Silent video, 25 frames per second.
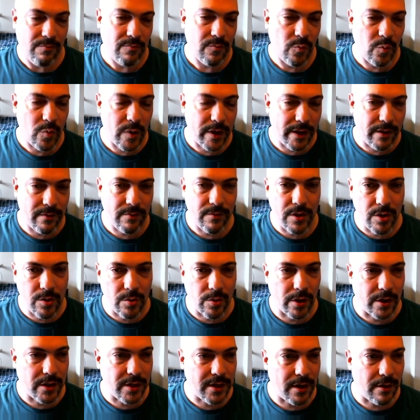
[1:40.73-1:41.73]
what
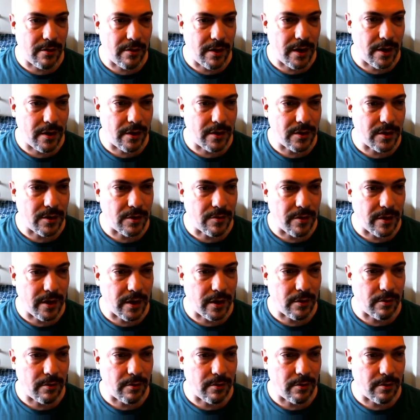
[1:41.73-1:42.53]
newer generators are going to